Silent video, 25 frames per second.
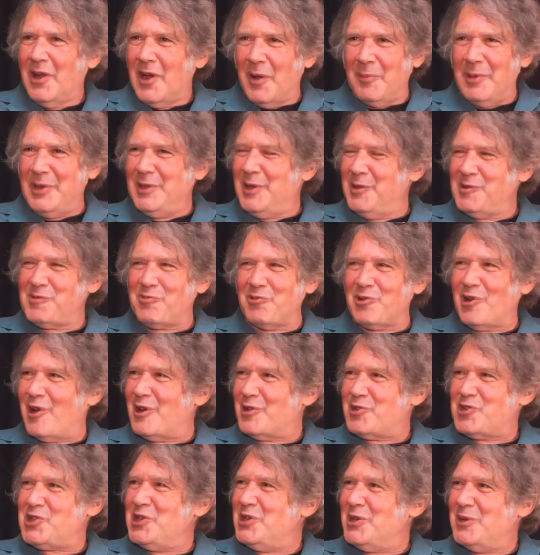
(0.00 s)
I mean, these were
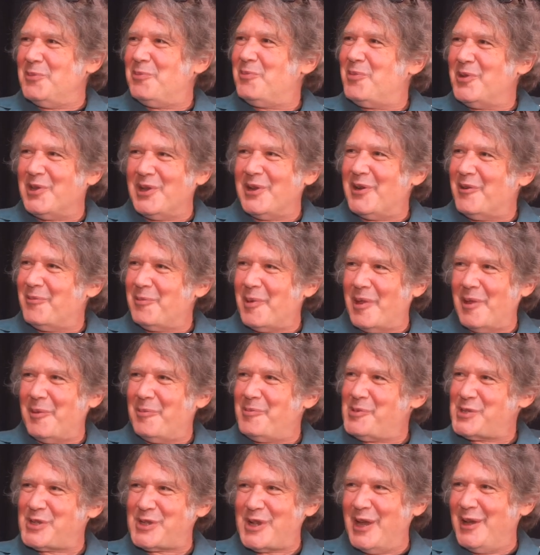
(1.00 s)
not cheap, you know,
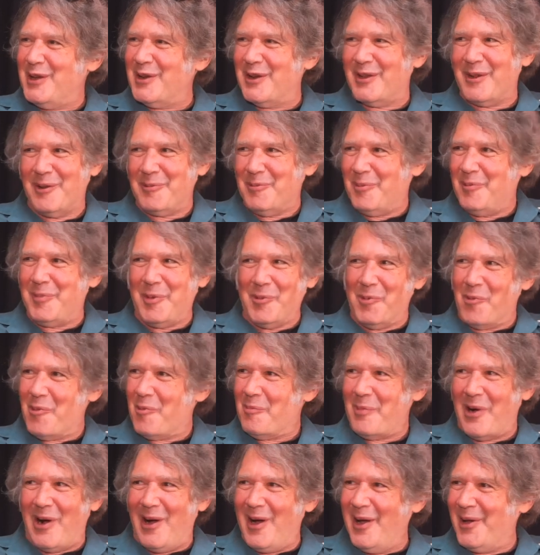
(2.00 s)
but Peseda. I mean, people were
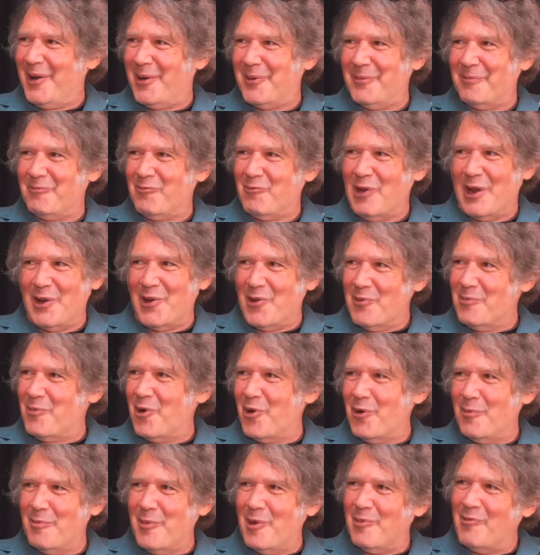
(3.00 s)
buying them, Radio
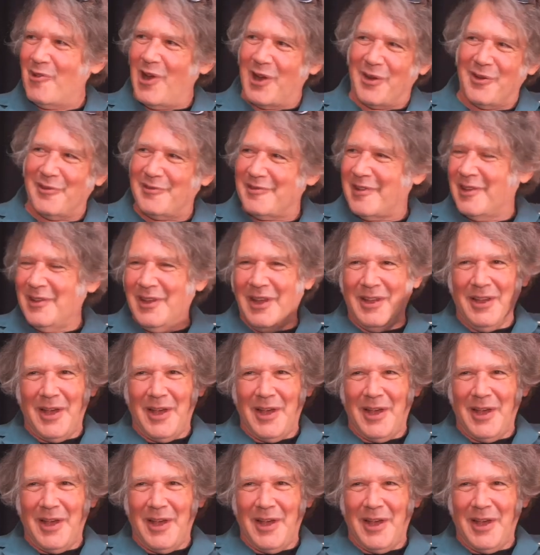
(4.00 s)
Birdman records.